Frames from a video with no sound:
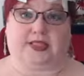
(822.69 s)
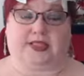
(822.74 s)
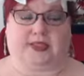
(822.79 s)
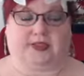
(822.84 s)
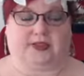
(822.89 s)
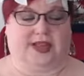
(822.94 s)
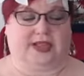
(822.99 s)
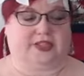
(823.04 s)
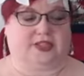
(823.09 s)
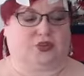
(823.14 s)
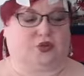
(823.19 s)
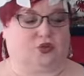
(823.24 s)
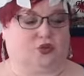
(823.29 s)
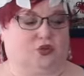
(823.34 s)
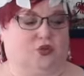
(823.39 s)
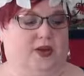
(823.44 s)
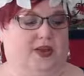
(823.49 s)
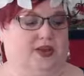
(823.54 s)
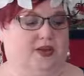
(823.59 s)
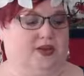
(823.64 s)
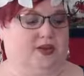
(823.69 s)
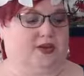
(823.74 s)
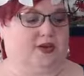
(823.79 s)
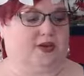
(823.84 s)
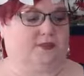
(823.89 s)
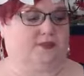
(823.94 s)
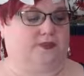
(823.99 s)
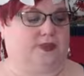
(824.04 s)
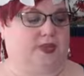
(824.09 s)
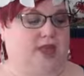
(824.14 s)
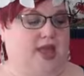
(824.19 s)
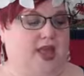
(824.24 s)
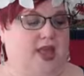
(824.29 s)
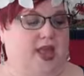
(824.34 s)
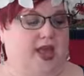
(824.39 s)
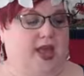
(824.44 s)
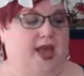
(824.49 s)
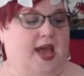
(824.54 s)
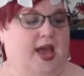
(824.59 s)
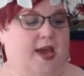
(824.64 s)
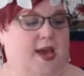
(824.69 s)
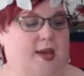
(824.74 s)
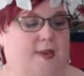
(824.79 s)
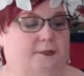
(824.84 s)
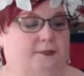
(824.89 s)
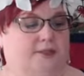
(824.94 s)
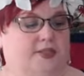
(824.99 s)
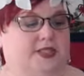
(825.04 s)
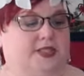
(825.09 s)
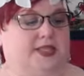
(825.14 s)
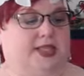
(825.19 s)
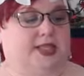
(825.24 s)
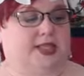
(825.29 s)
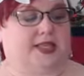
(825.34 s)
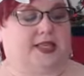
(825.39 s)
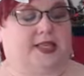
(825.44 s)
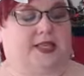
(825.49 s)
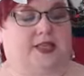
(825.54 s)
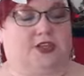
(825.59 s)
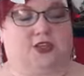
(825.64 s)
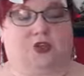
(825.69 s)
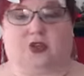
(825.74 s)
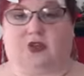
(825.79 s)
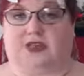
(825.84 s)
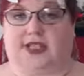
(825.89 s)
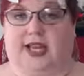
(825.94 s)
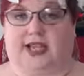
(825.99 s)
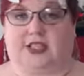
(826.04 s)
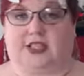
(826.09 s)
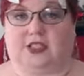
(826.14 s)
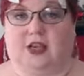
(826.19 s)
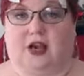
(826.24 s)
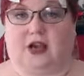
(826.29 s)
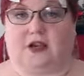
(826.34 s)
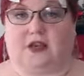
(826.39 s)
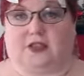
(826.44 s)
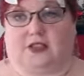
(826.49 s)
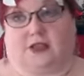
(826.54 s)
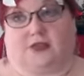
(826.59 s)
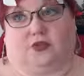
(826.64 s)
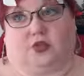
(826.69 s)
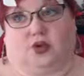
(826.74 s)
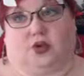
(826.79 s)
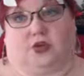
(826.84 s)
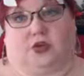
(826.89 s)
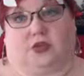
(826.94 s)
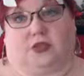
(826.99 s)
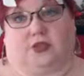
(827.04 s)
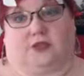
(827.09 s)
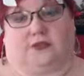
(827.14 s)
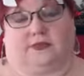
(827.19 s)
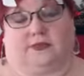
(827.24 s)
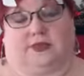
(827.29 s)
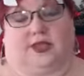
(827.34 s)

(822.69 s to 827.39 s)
So that's a cool way to do it. Um, sing Yuletide songs, of course.